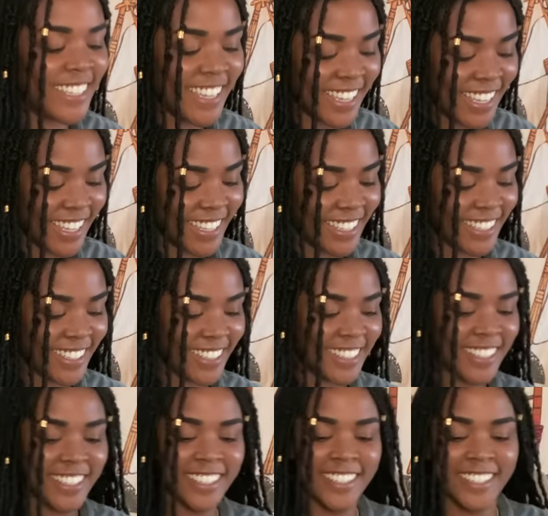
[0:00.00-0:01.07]

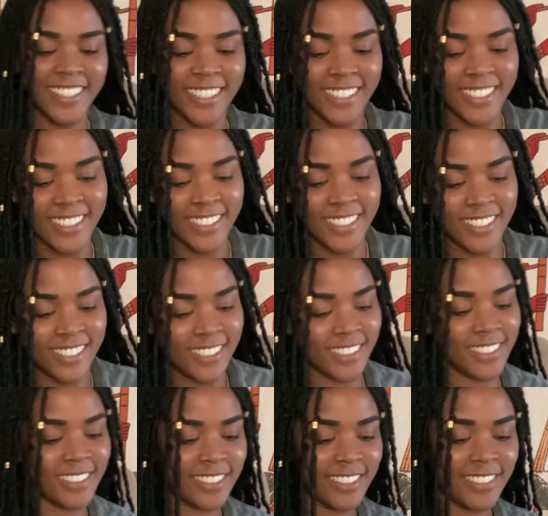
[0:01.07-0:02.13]

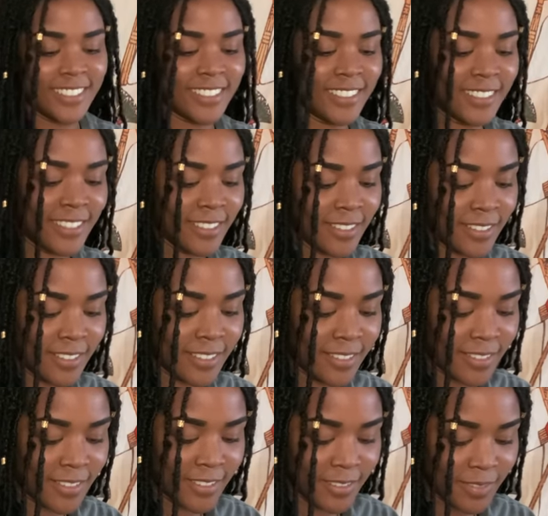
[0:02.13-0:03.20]

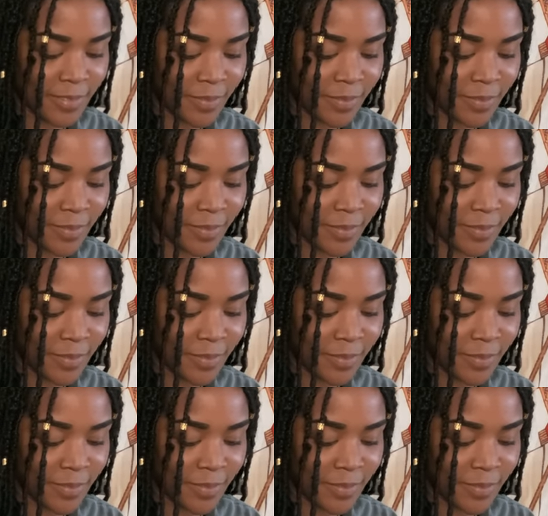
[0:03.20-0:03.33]
(no one is talking)